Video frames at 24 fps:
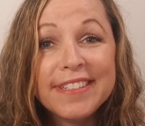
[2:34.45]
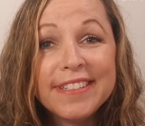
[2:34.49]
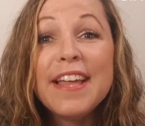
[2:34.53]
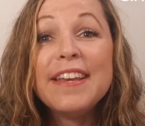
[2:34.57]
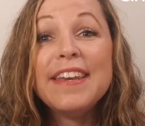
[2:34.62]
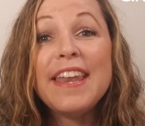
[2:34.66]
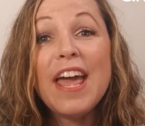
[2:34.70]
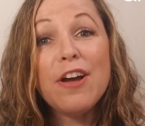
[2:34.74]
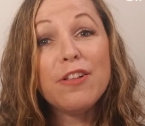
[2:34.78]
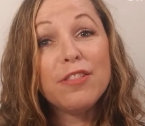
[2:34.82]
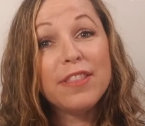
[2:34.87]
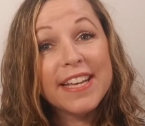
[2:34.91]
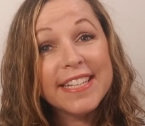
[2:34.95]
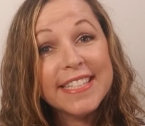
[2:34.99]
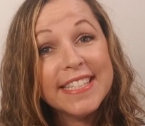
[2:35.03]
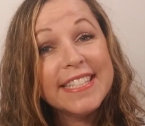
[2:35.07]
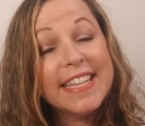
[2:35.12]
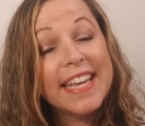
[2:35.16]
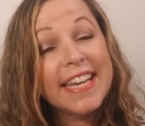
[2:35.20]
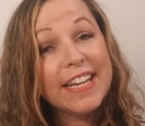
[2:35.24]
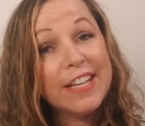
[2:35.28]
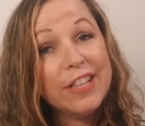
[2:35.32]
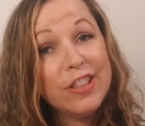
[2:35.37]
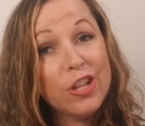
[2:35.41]
Now let's
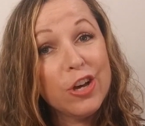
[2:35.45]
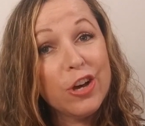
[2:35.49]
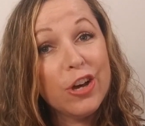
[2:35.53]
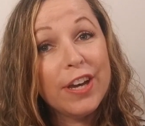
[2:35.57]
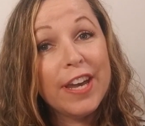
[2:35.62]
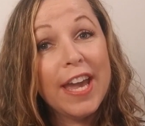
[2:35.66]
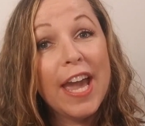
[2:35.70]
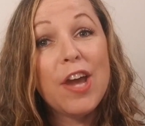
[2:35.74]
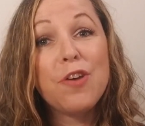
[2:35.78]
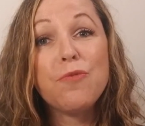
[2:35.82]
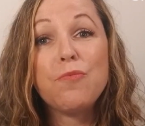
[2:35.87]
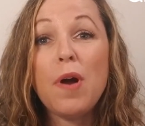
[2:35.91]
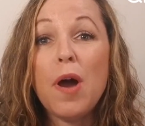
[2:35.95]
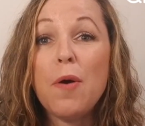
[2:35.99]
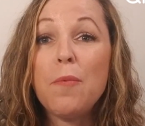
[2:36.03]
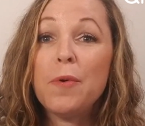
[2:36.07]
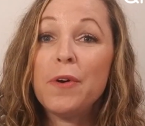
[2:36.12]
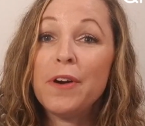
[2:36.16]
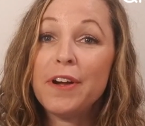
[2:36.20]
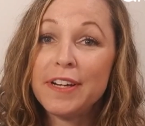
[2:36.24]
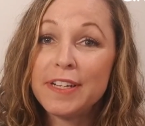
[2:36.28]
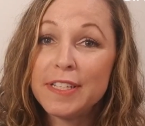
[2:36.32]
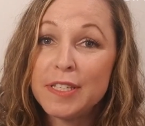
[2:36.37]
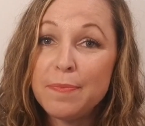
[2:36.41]
take a look at what
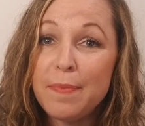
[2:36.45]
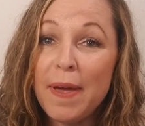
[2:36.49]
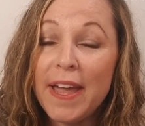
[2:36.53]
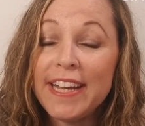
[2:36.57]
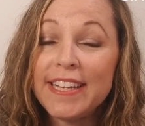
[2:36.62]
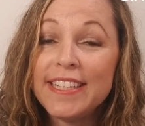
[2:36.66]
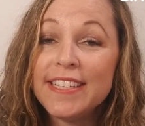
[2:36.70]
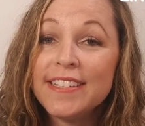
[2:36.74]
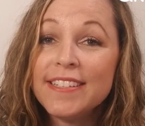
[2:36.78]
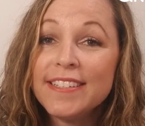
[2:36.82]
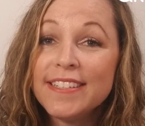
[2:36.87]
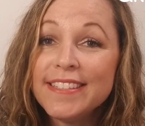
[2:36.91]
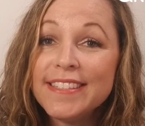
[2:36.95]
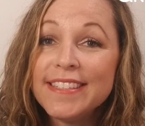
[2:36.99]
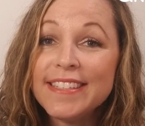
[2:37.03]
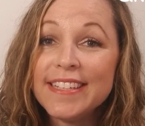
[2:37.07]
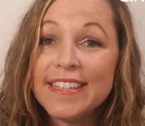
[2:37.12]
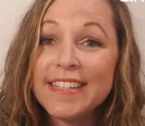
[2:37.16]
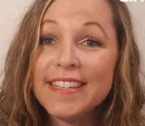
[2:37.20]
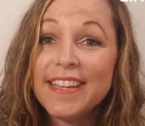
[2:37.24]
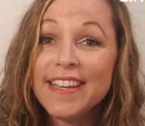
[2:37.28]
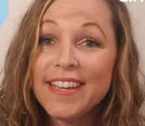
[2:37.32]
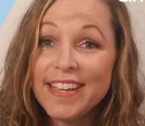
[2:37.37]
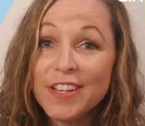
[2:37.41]
we're expecting to
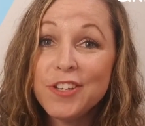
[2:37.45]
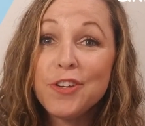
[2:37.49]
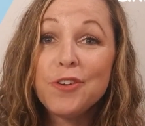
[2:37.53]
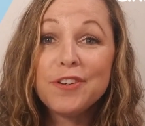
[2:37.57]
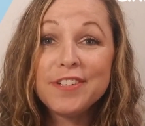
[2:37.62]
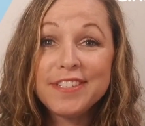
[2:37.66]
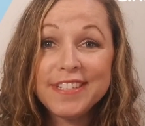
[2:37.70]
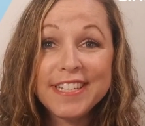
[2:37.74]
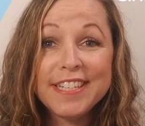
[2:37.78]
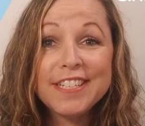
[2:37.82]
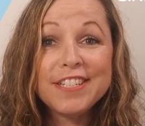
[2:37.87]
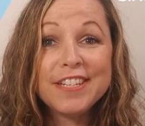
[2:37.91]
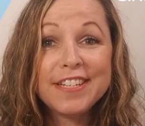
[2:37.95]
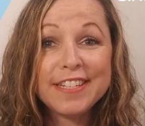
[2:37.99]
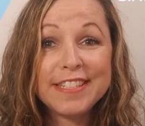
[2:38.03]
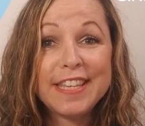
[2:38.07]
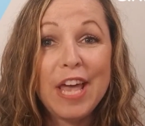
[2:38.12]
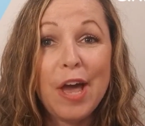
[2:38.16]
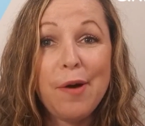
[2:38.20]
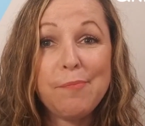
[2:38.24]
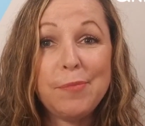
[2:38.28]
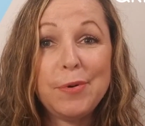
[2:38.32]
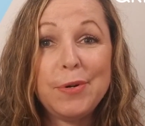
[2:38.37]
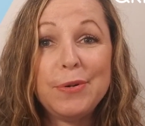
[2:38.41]
see in your teaching
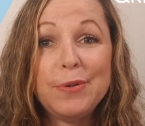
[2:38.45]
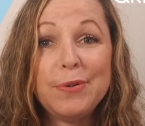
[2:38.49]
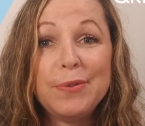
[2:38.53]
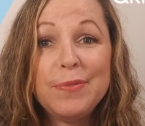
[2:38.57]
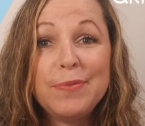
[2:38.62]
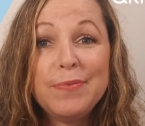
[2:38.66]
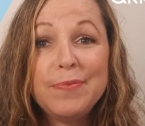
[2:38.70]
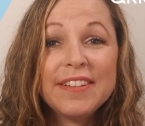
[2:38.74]
sample.